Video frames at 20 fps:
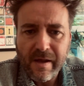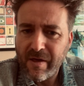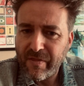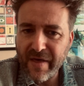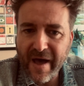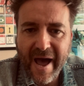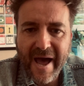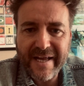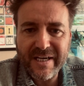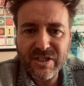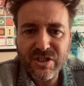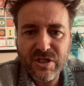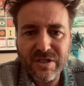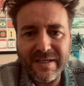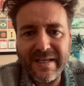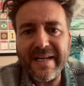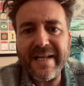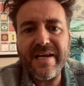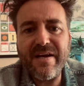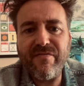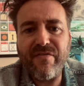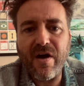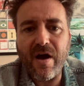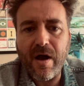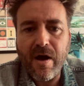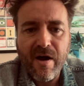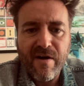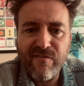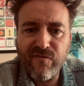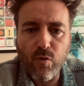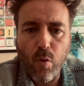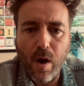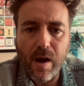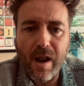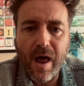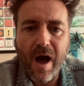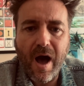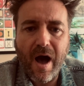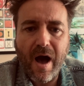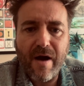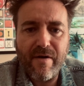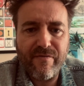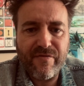The hatch and lever, voila,